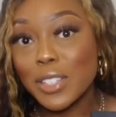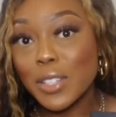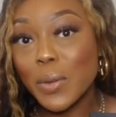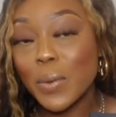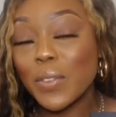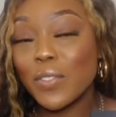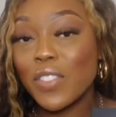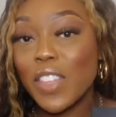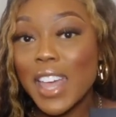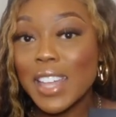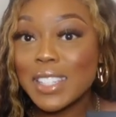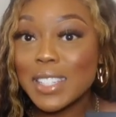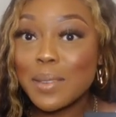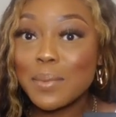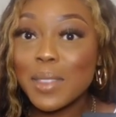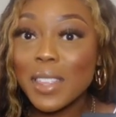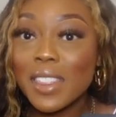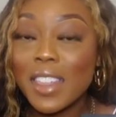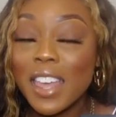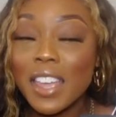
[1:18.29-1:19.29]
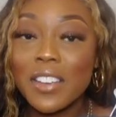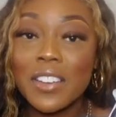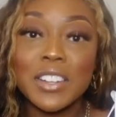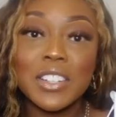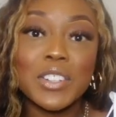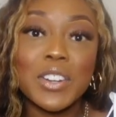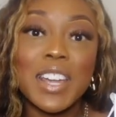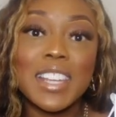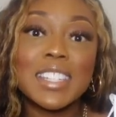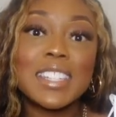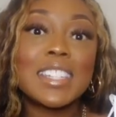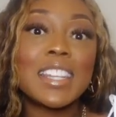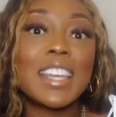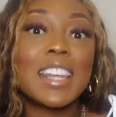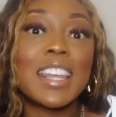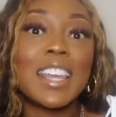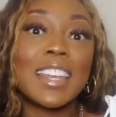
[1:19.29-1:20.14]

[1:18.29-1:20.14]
So if that's something that you're interested